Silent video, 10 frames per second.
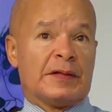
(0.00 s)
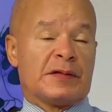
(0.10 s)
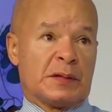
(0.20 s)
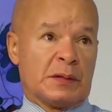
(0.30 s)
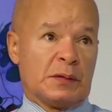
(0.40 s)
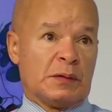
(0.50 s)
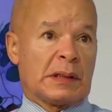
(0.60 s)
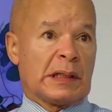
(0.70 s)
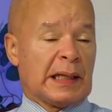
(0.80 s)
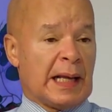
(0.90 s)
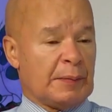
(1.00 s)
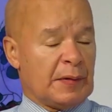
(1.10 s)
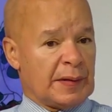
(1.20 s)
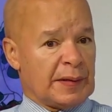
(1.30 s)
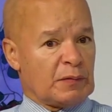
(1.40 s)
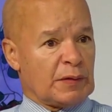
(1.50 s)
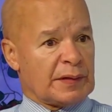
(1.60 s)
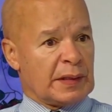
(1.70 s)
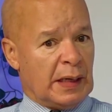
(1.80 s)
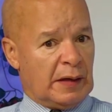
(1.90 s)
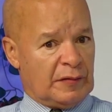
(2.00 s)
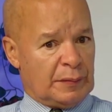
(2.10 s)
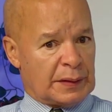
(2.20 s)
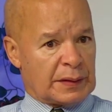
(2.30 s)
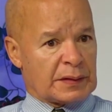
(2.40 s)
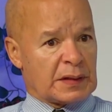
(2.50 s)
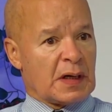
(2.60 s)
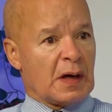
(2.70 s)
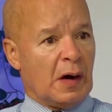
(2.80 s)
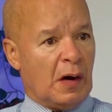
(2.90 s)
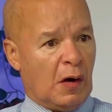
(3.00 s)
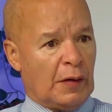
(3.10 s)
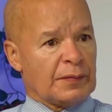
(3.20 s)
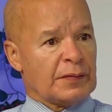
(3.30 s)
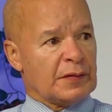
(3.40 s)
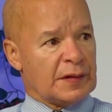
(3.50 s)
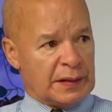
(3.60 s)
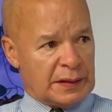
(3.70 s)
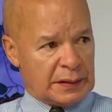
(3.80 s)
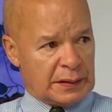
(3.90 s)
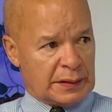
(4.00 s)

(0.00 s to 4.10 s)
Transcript: to collaborate with government on the need.